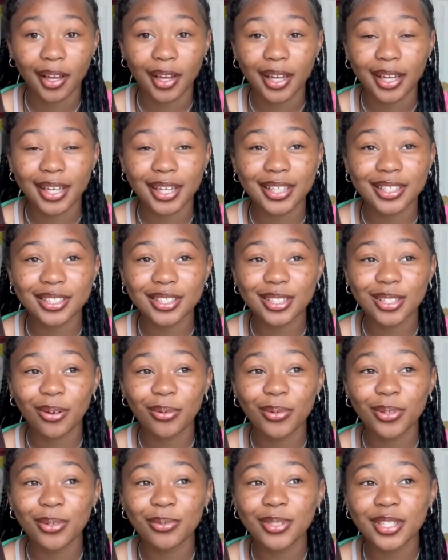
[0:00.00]
And so
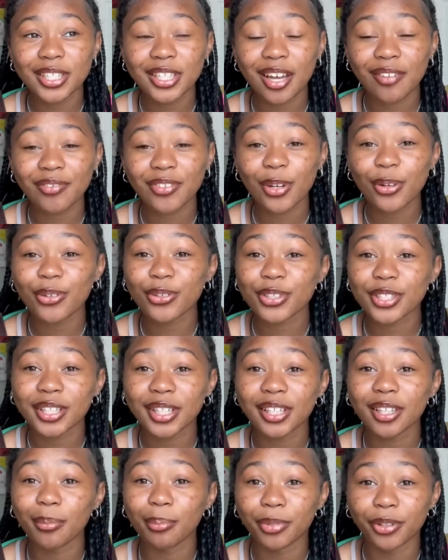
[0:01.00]
you just have to
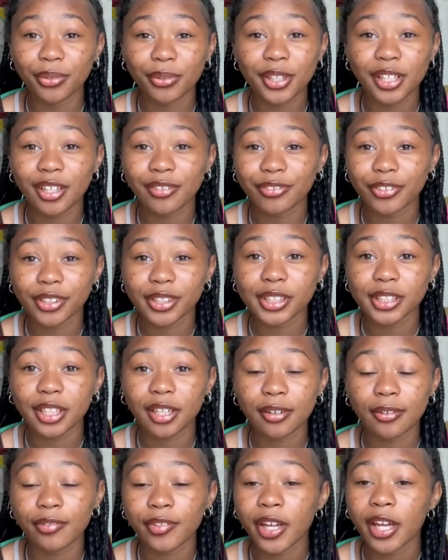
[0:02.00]
understand the beauty of
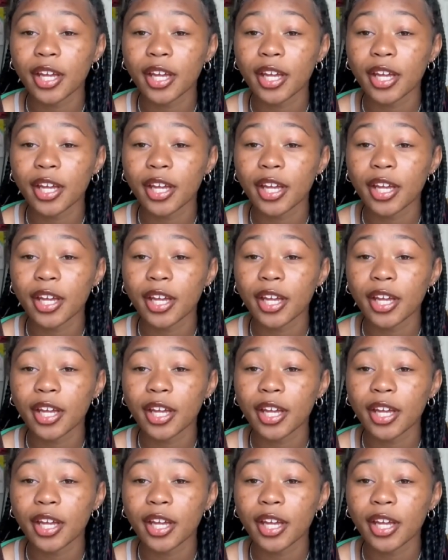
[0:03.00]
yourself.